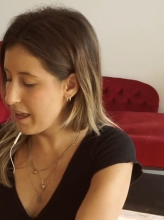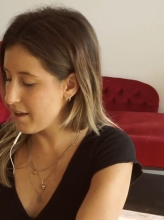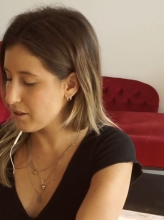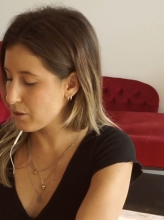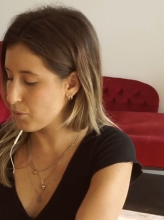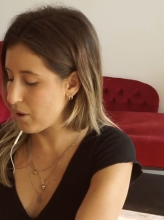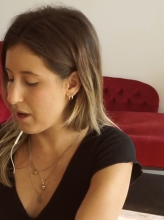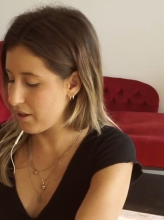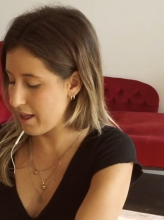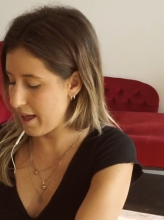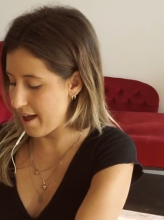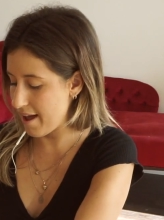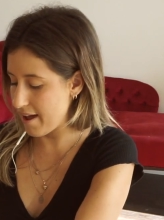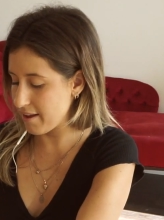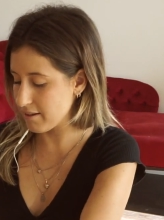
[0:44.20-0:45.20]
as well
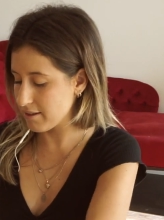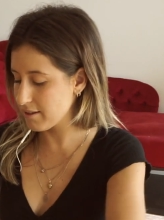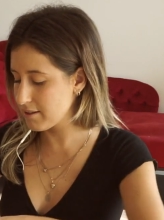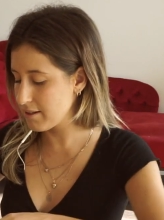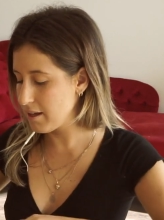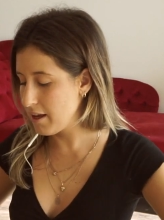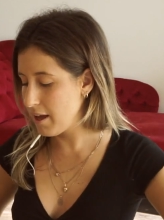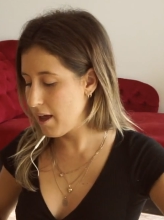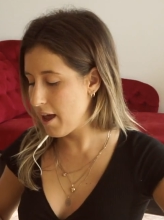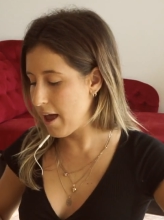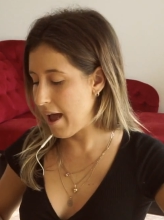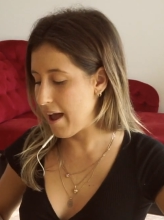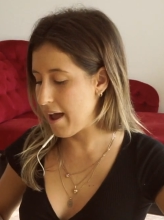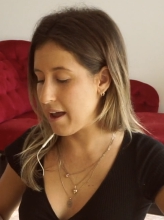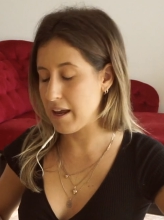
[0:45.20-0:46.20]
as
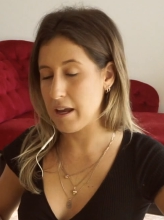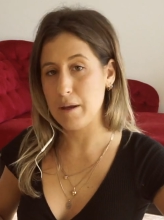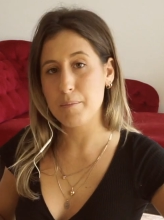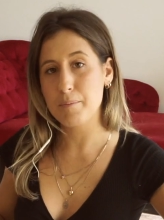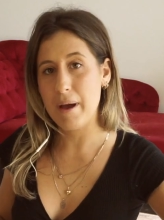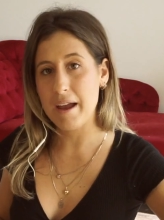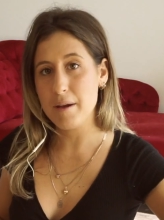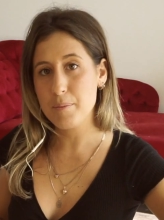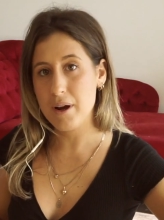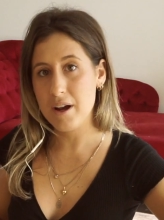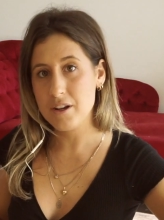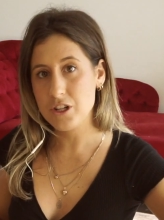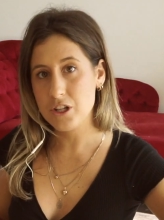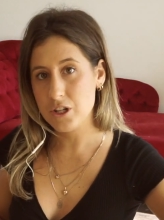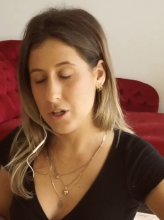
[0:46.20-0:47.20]
a
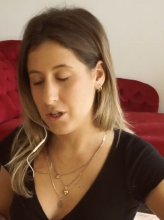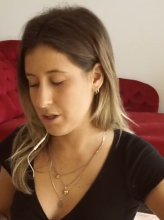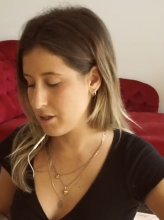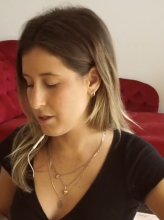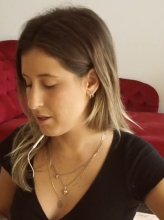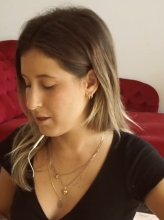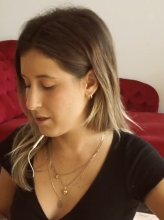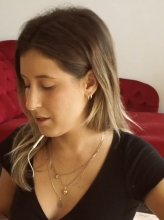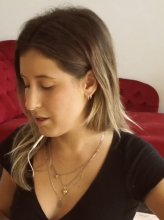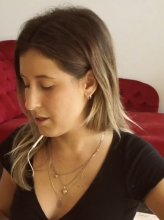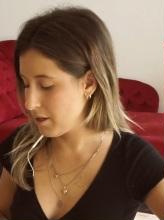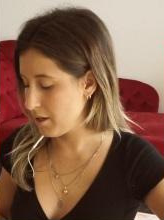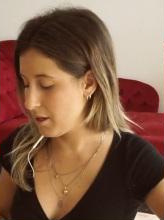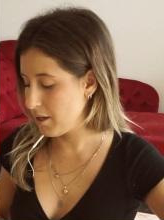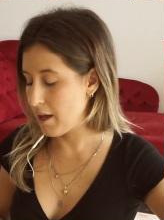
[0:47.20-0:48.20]
paintbrush,
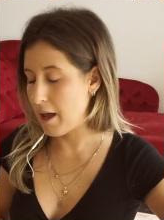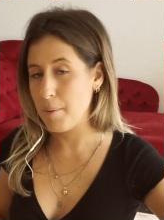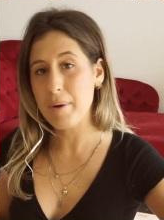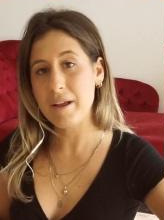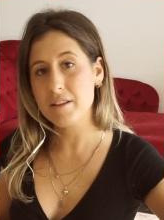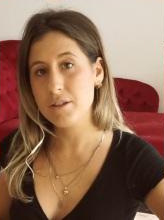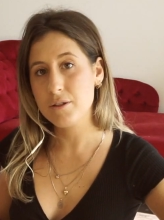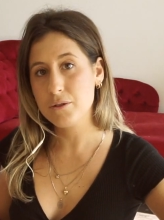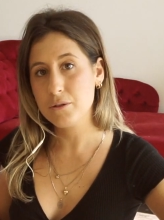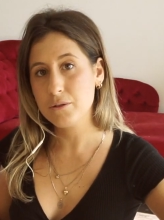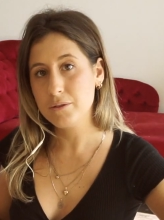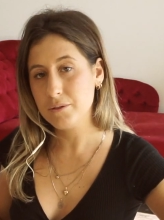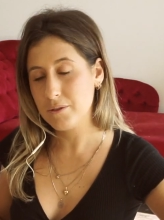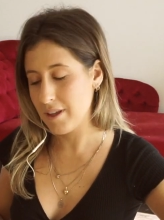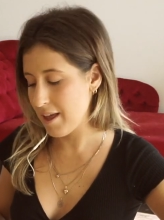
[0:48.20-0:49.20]
a pencil,
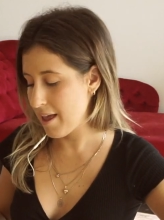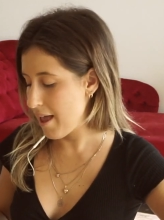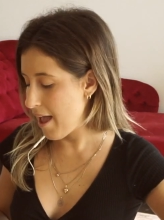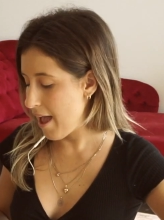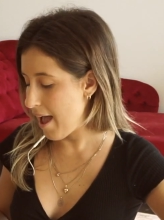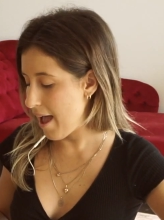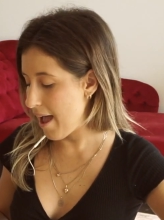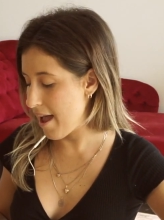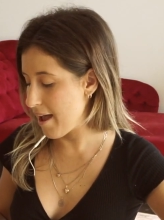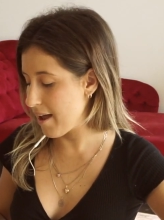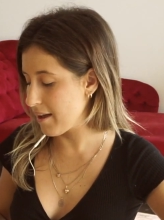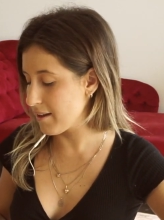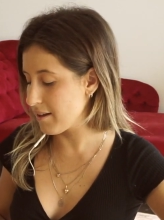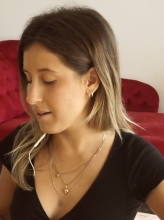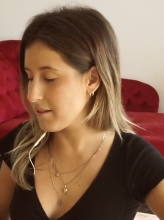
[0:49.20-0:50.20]

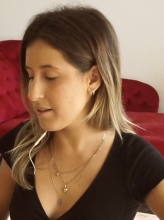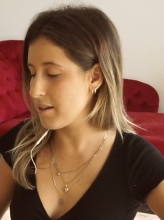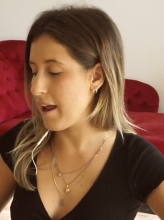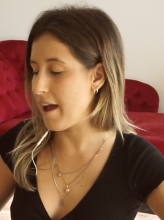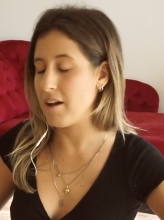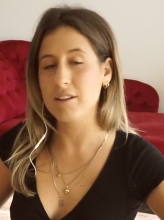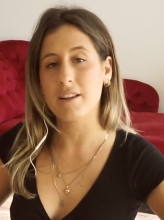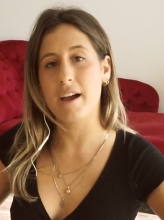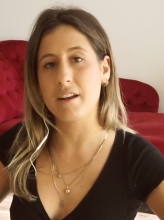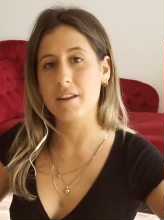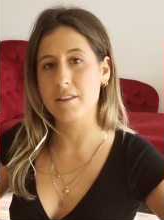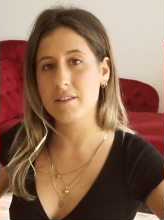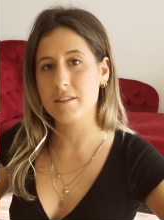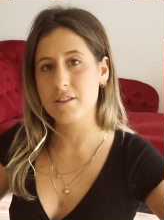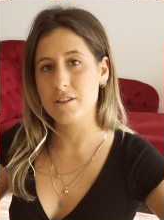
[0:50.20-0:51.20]
and an outliner.
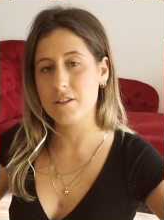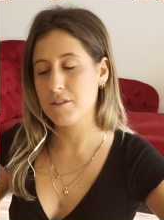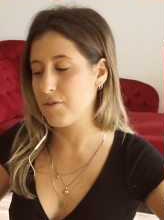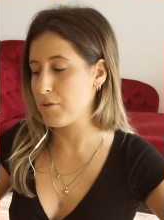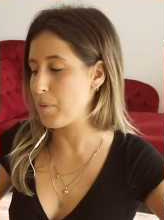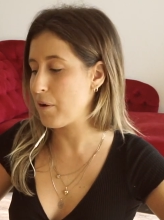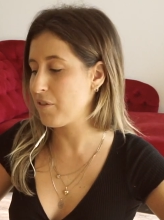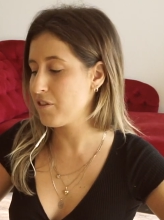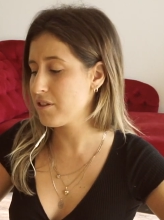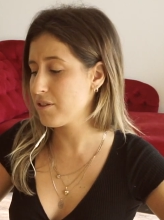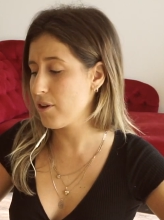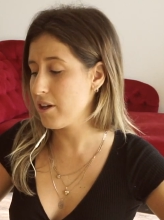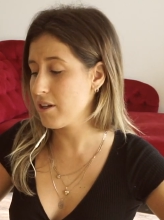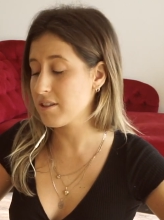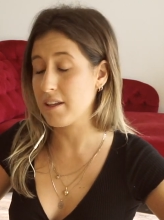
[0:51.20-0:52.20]
This is just from
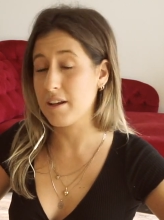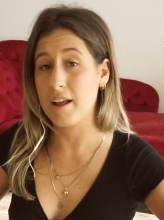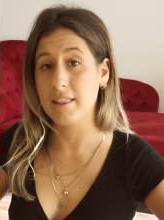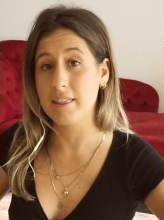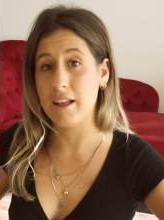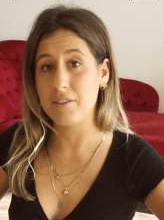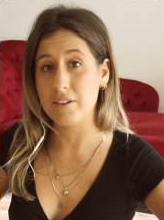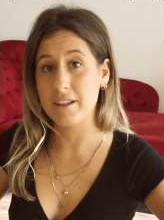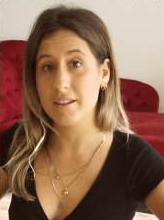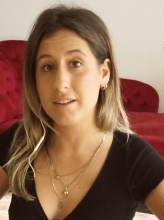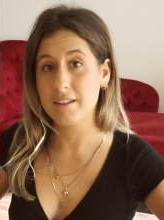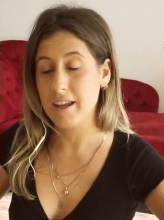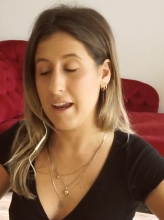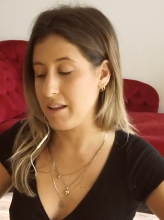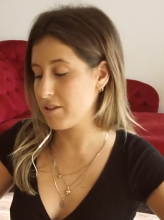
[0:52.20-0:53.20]
Officeworks, and I love it.
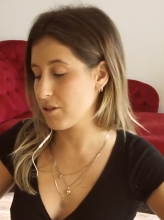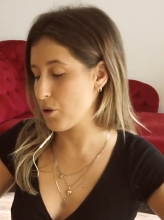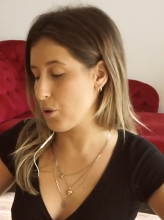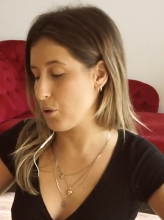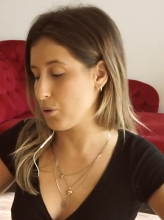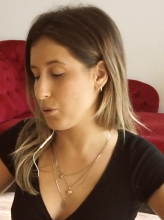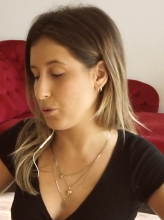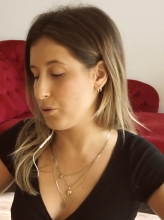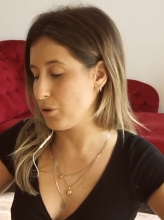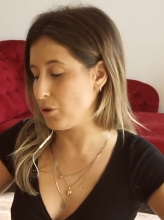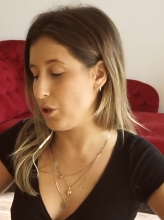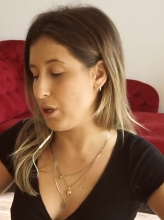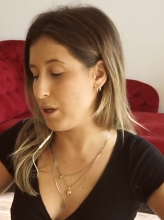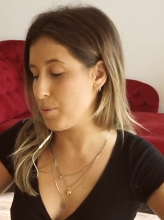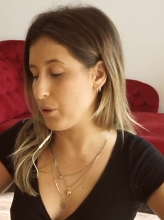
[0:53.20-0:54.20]
It's called
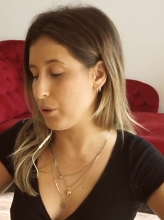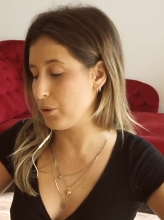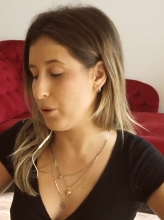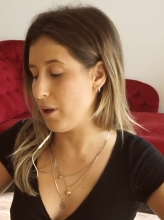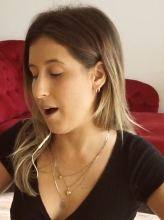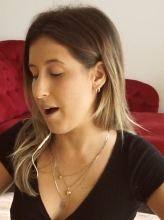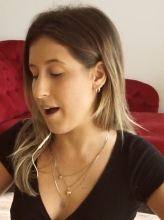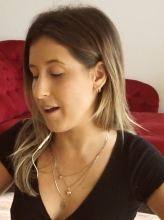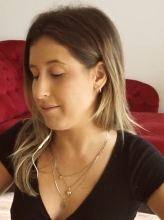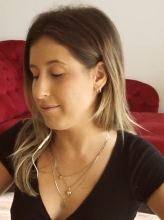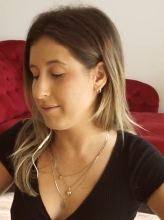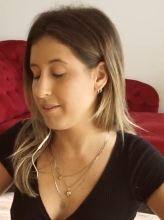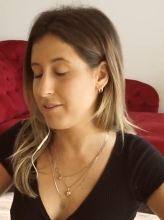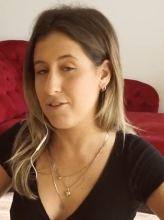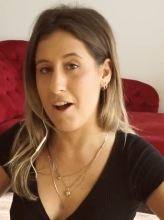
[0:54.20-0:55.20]
Uniball, I
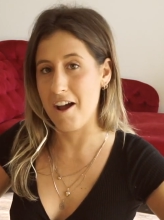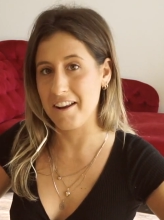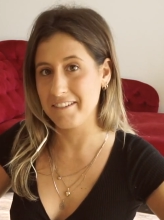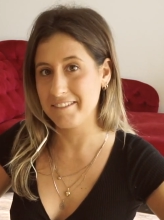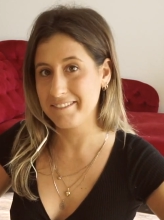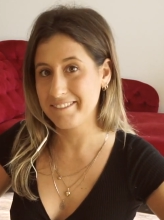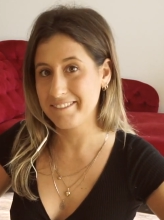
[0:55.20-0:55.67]
find.